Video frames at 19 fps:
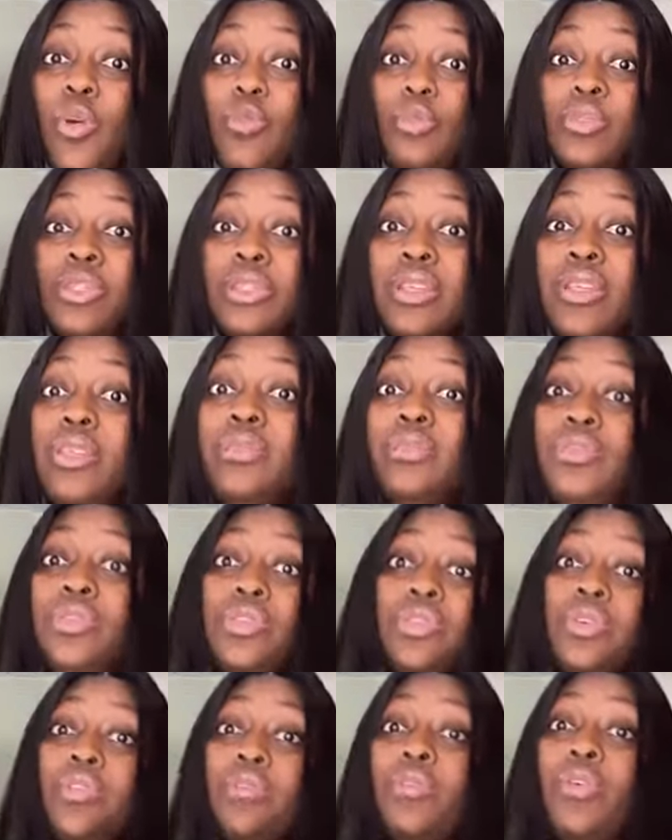You almost killed
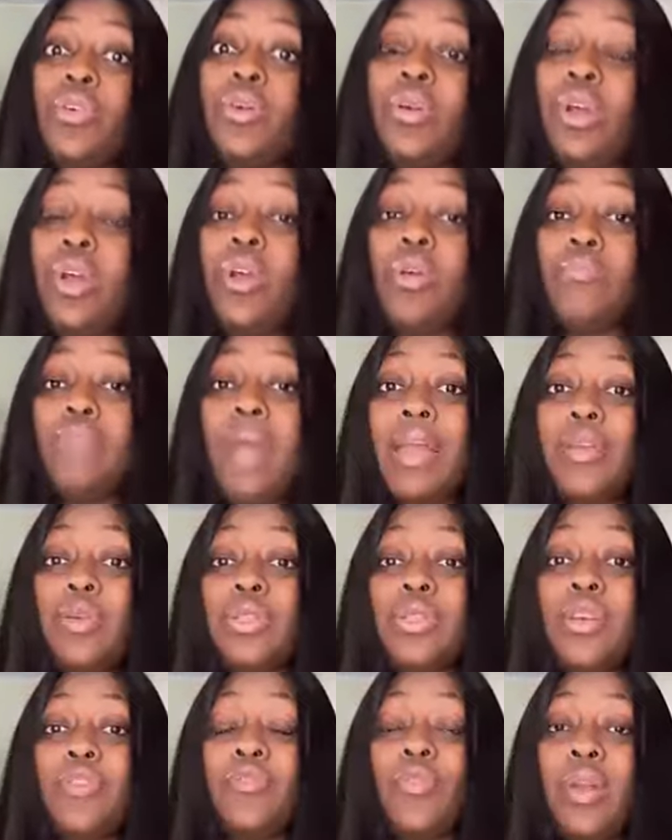yourself by
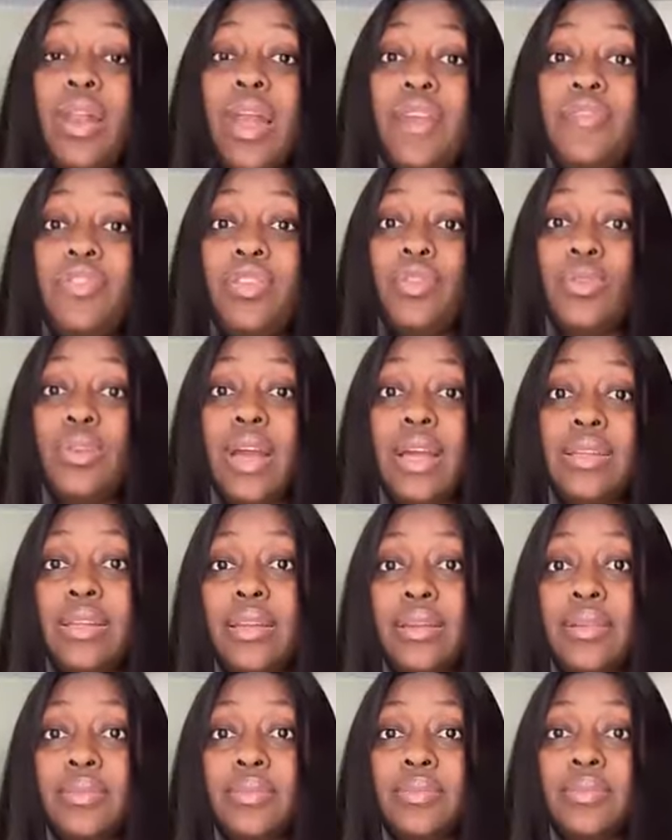yourself on live video that
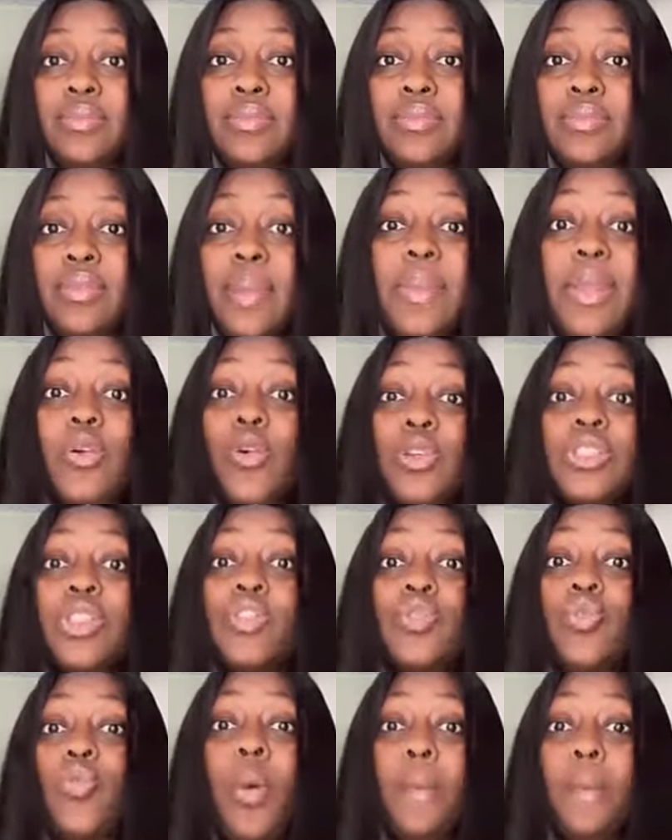day
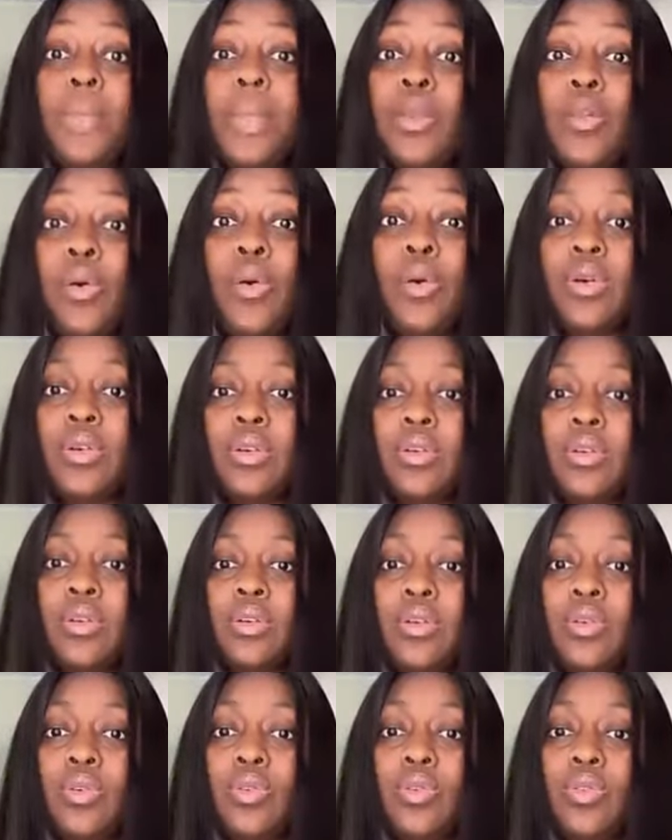because you won't belong.
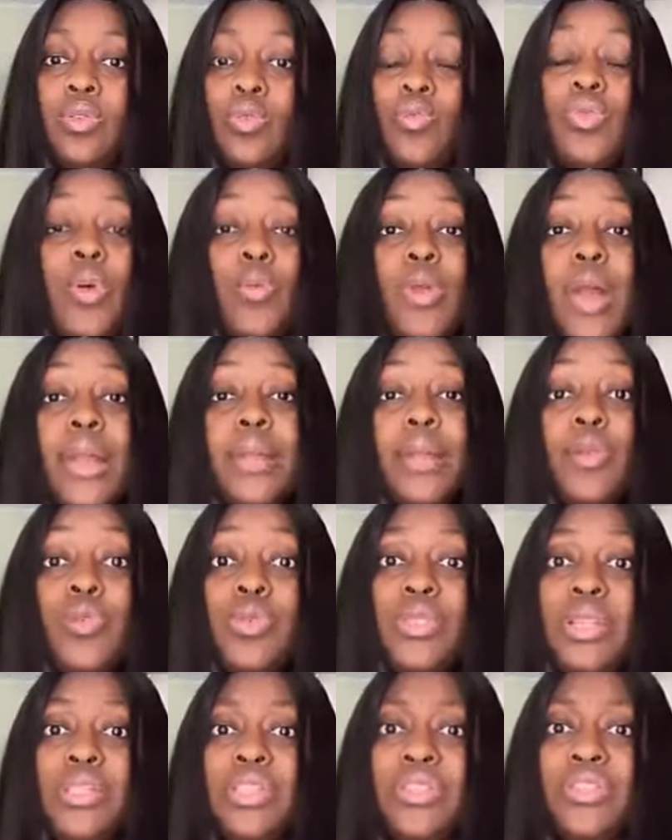When I
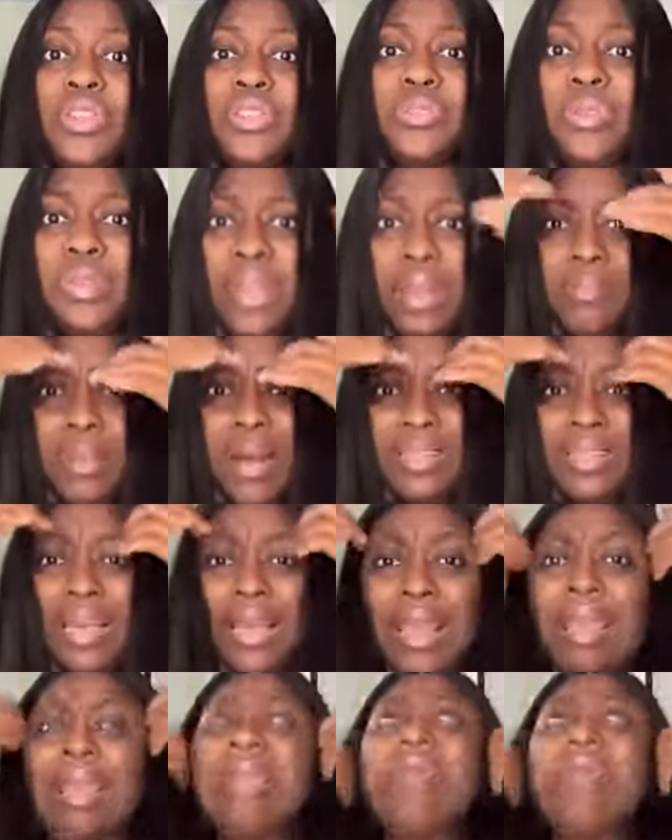lose the strength, you came out.